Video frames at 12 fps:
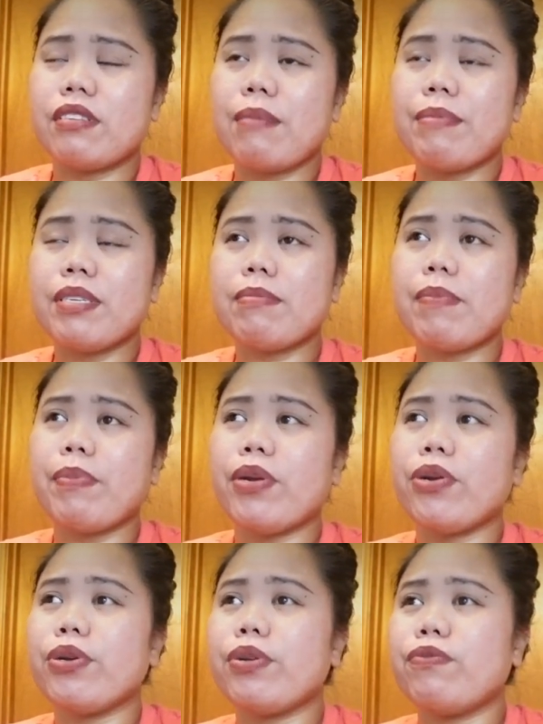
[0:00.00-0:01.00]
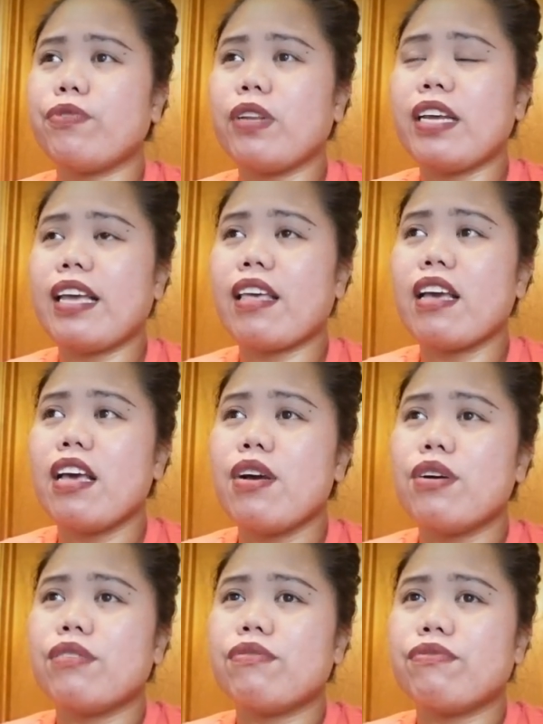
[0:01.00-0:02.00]
missed my period for like
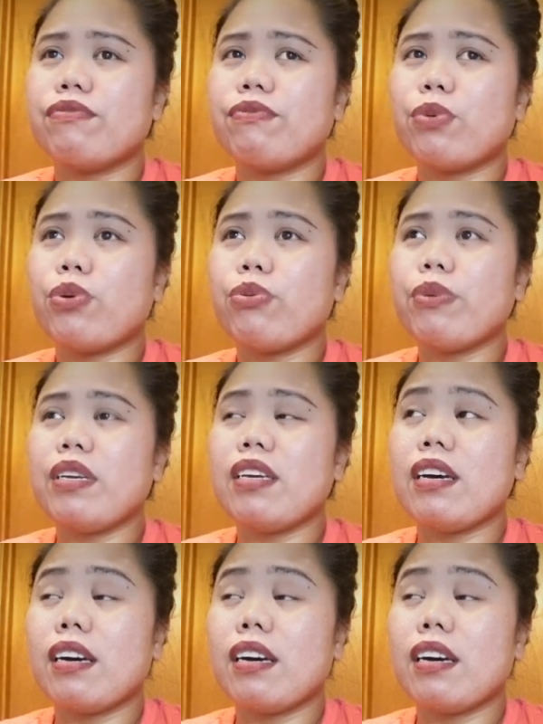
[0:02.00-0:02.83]
4 weeks,